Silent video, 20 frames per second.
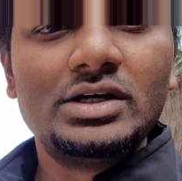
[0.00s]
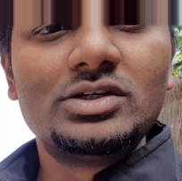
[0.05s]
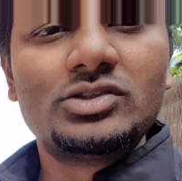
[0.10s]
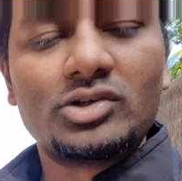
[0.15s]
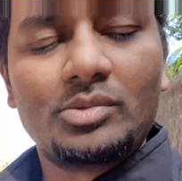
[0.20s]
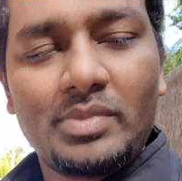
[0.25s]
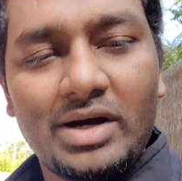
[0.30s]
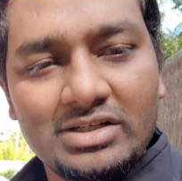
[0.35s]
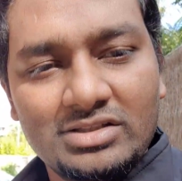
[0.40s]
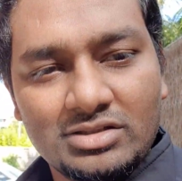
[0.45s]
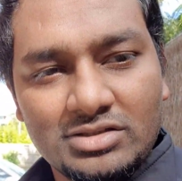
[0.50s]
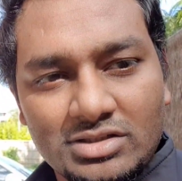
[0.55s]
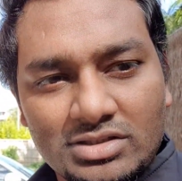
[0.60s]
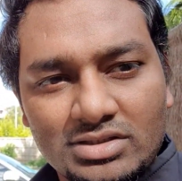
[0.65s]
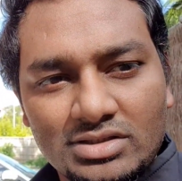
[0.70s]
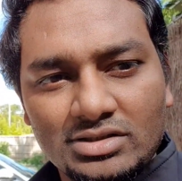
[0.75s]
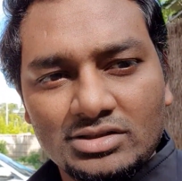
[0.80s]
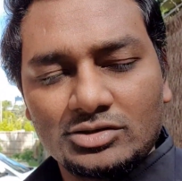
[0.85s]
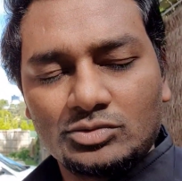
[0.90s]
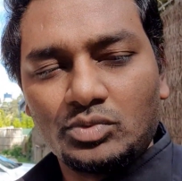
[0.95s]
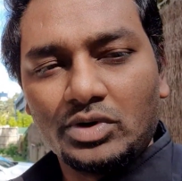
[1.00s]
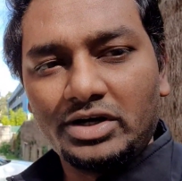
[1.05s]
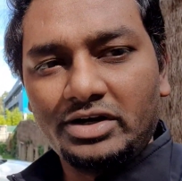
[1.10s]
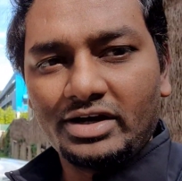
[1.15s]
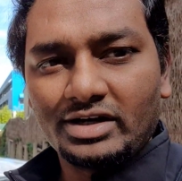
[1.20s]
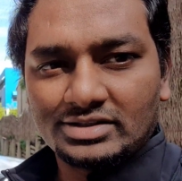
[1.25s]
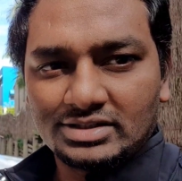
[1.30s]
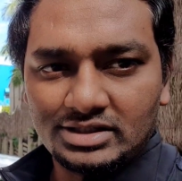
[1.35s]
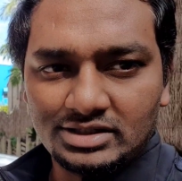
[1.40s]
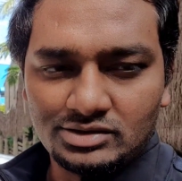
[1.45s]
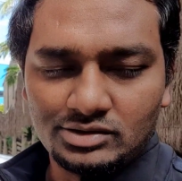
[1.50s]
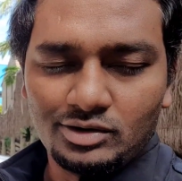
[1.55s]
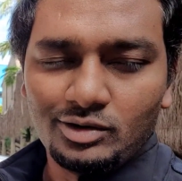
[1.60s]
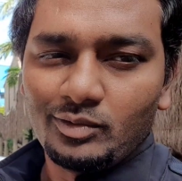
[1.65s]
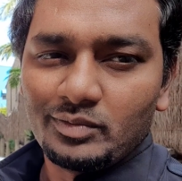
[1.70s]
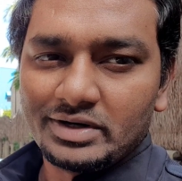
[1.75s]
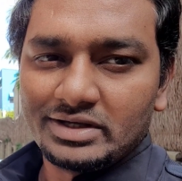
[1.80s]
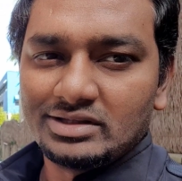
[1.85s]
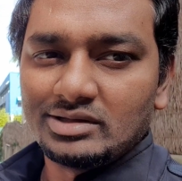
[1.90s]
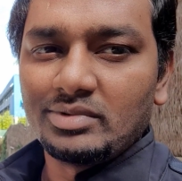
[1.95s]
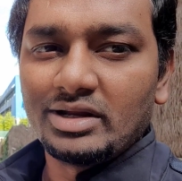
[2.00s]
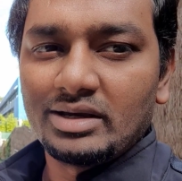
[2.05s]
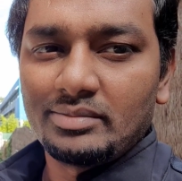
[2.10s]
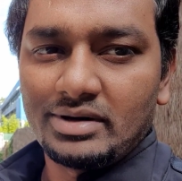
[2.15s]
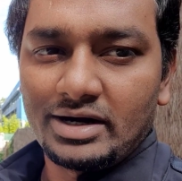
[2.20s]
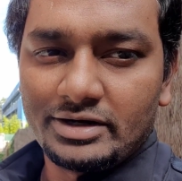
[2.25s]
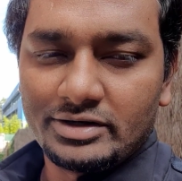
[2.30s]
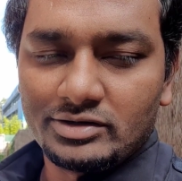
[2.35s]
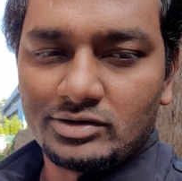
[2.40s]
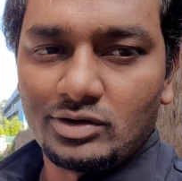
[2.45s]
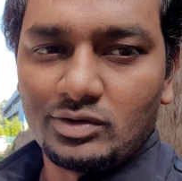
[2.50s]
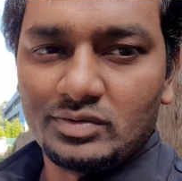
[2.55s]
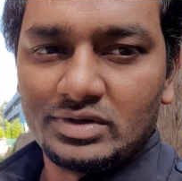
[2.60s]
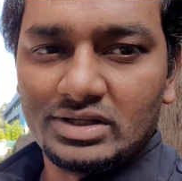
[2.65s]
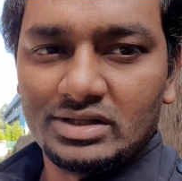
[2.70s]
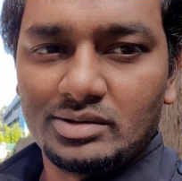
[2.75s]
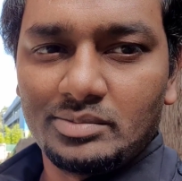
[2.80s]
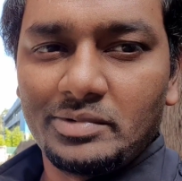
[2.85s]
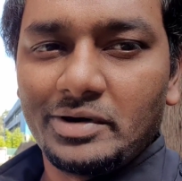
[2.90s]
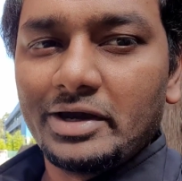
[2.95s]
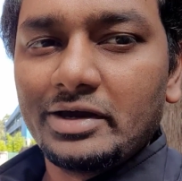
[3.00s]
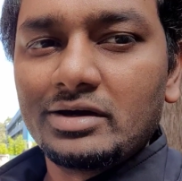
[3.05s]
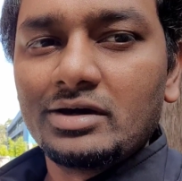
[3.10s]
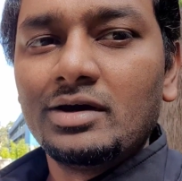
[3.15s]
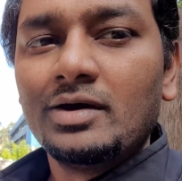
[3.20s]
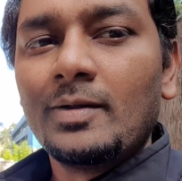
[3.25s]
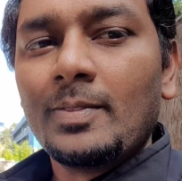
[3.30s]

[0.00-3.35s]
So my suggestion is, when you're actually lowering the bike,